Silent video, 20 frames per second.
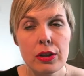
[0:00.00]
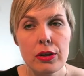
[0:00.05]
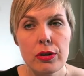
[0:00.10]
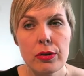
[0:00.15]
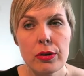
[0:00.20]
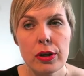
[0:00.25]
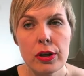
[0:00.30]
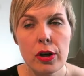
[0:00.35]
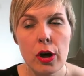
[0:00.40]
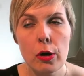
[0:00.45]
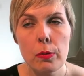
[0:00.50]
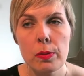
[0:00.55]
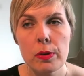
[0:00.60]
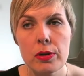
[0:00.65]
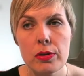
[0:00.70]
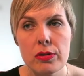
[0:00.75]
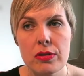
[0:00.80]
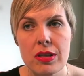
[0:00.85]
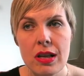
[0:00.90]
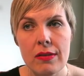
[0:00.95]
you can
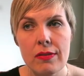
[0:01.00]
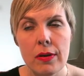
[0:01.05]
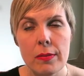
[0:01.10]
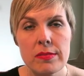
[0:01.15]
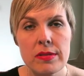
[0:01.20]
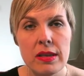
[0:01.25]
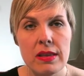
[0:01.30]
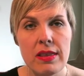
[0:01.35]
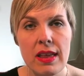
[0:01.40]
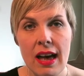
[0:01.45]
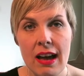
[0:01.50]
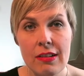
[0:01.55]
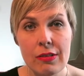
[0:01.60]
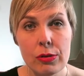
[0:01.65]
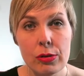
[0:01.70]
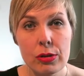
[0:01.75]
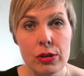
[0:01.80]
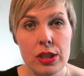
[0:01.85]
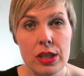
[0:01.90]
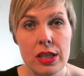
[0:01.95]
open yourself up to their
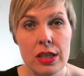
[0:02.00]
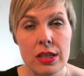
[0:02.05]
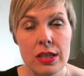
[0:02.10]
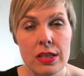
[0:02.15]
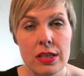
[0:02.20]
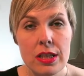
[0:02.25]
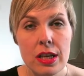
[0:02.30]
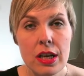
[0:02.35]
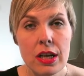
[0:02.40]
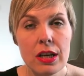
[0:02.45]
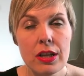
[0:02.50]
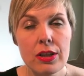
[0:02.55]
audience.